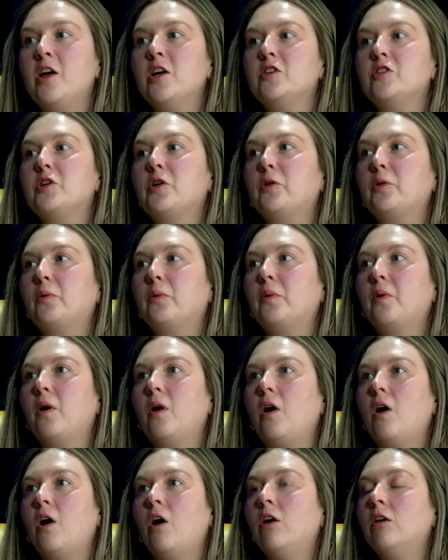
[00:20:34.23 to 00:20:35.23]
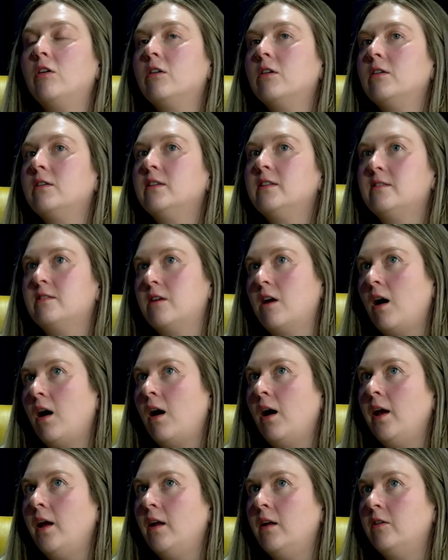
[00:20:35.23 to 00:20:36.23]
So Art Girl is
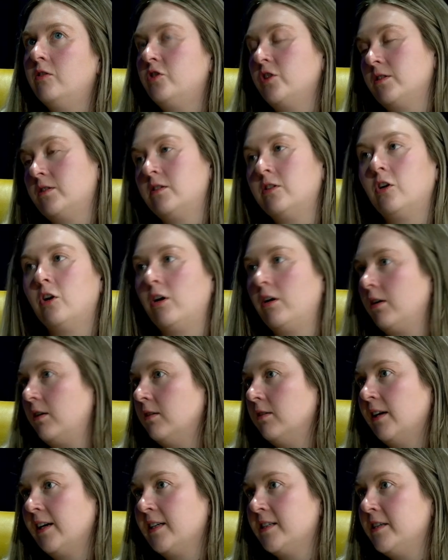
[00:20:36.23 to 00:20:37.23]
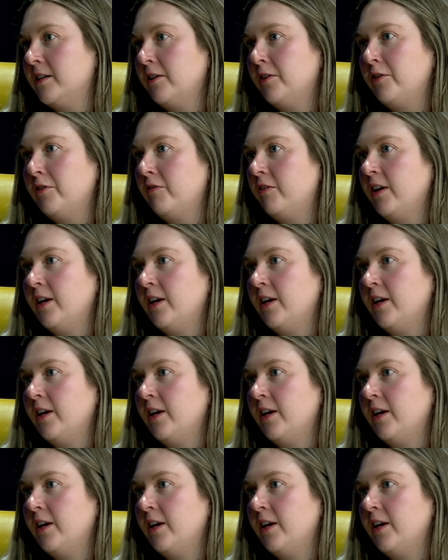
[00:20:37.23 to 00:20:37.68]
not just an art collective.